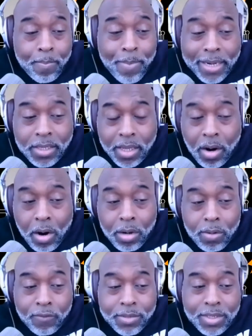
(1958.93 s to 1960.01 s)
Back to the
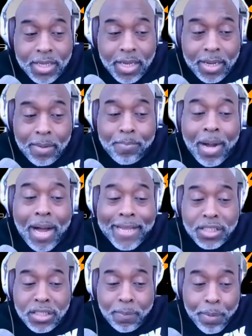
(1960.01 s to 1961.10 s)
article from CNN.
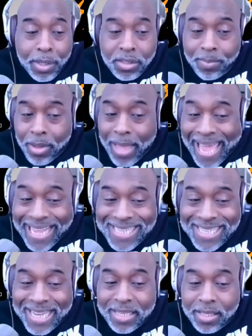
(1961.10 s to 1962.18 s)
Biden's principal
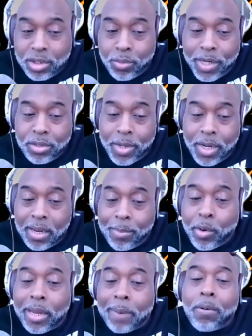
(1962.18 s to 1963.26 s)
asset in the 2020
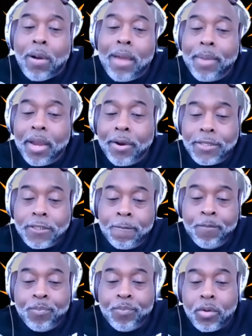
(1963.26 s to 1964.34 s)
Democratic primaries
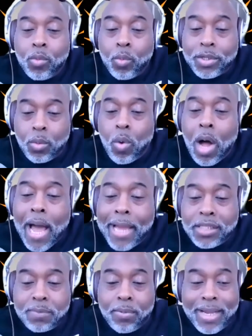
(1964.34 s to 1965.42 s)
was the
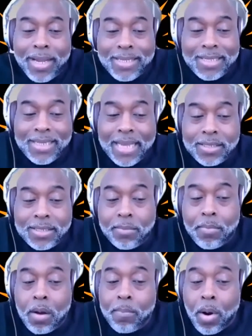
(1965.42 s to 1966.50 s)
widespread sense
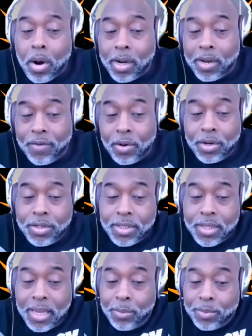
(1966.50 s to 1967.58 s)
among party voters
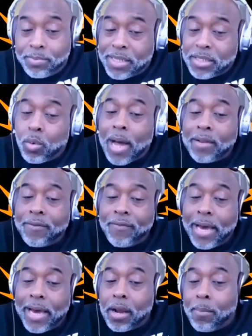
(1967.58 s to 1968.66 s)
that he was best
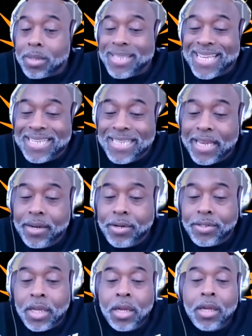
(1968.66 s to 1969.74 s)
qualified among the
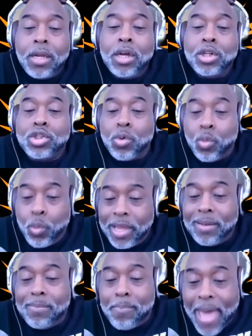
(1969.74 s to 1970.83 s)
contenders to
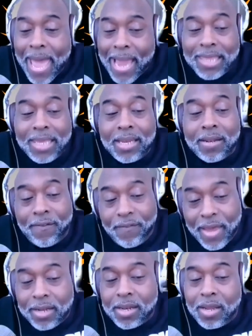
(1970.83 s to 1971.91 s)
win back the
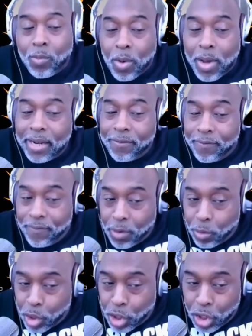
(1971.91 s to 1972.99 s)
defecting white
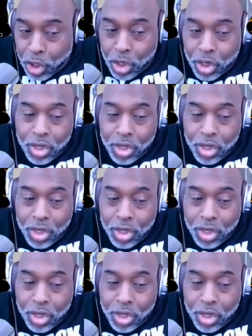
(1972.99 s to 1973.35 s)
voter,